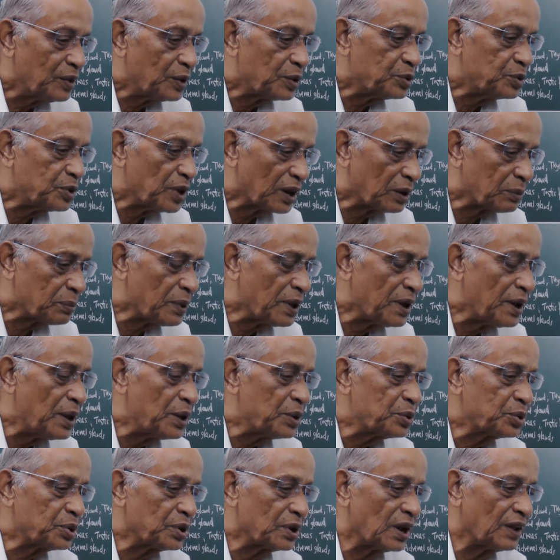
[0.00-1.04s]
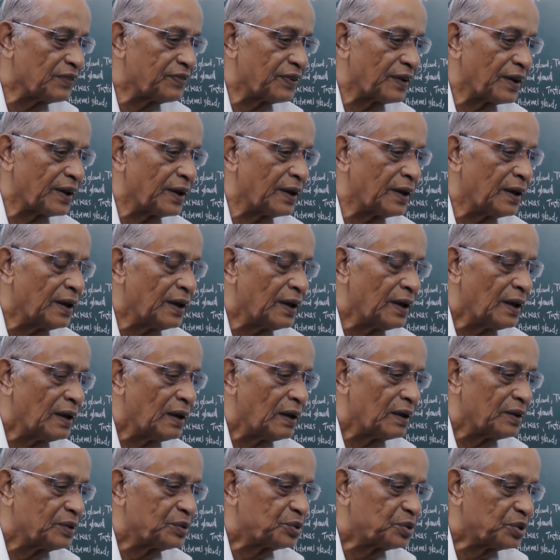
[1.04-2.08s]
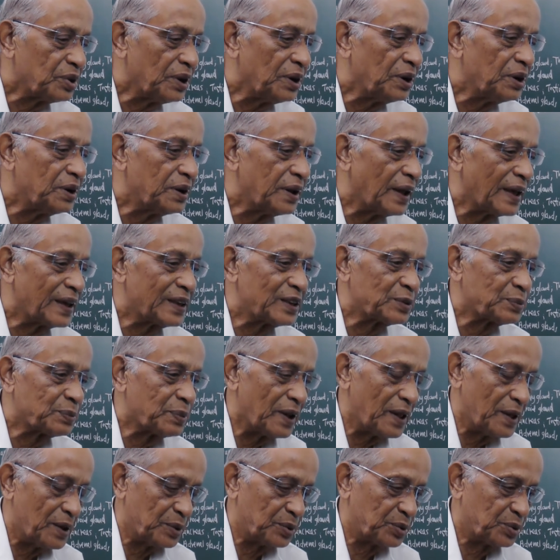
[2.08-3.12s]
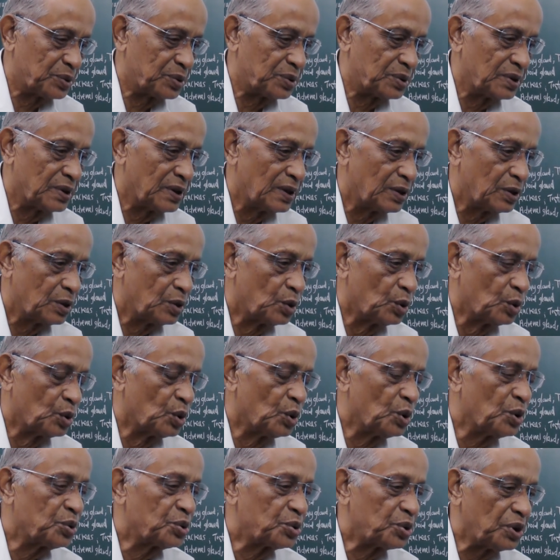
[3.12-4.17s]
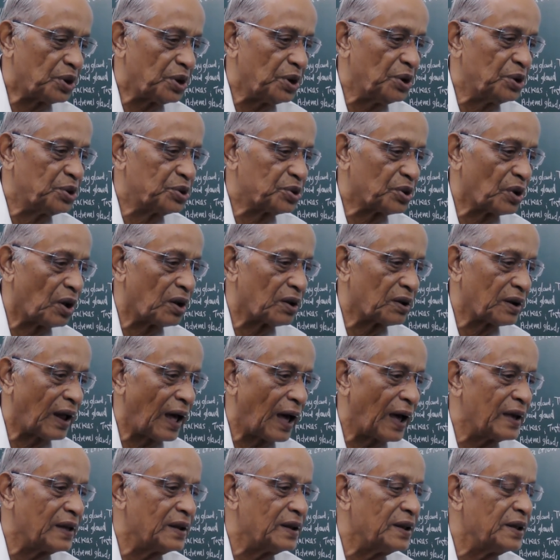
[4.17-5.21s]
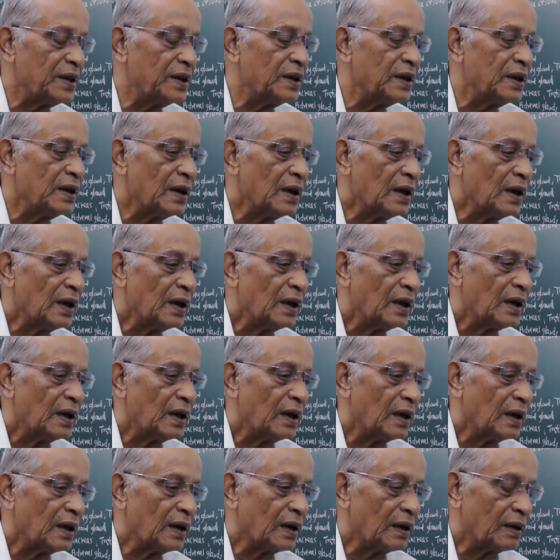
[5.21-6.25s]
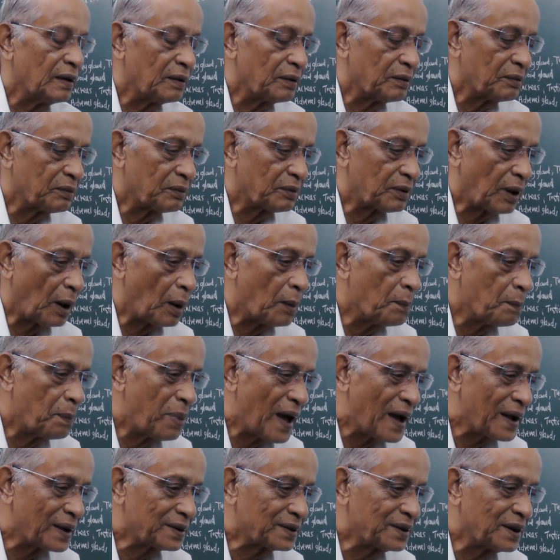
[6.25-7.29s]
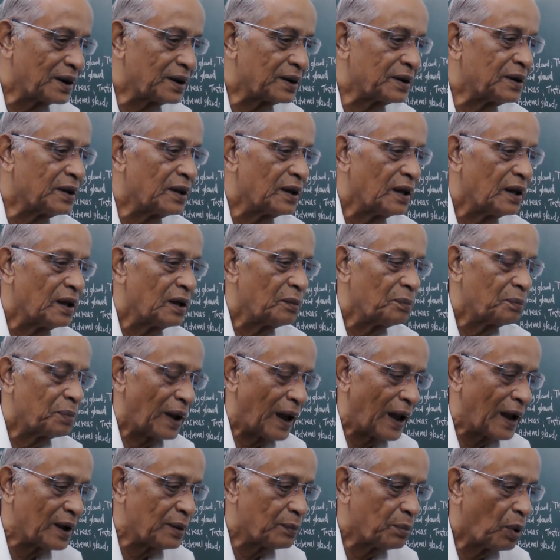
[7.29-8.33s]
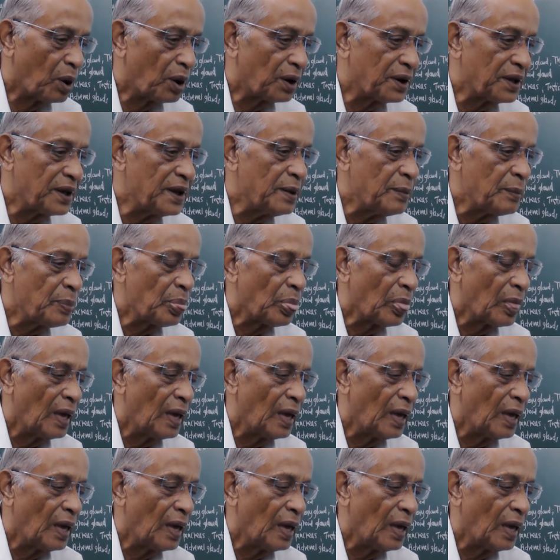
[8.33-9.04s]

germination of a seed takes place. You know, seeds are highly compacted plant body